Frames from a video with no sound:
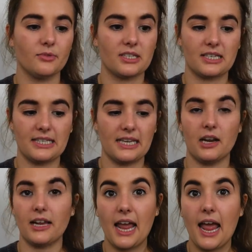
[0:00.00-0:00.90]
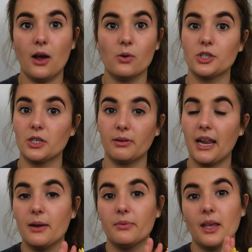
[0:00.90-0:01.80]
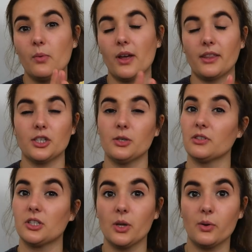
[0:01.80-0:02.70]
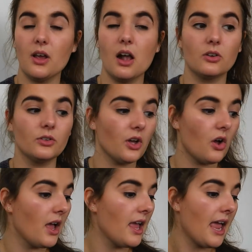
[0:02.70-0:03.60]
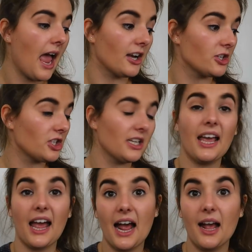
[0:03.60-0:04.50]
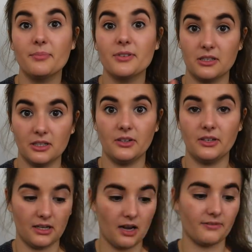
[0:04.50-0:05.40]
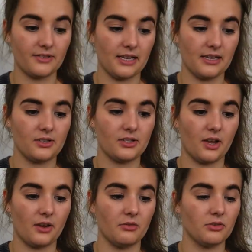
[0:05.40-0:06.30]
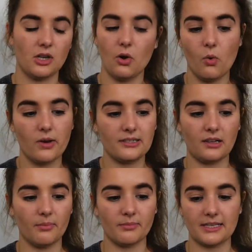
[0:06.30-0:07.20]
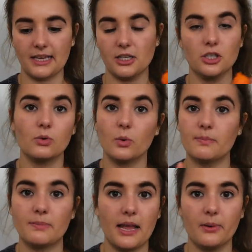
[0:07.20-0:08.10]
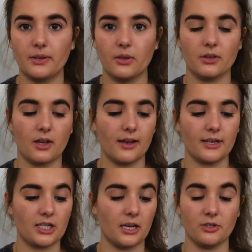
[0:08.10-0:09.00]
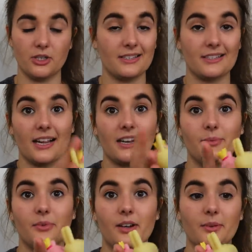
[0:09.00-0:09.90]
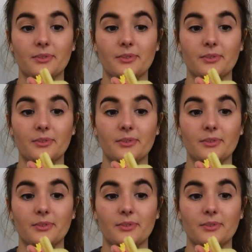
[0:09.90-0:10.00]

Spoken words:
Just to see like how she'd play with it, whether she was too young or not, and she absolutely loves it. So she always gums it, she's always playing with it on the high chair, which is exactly what I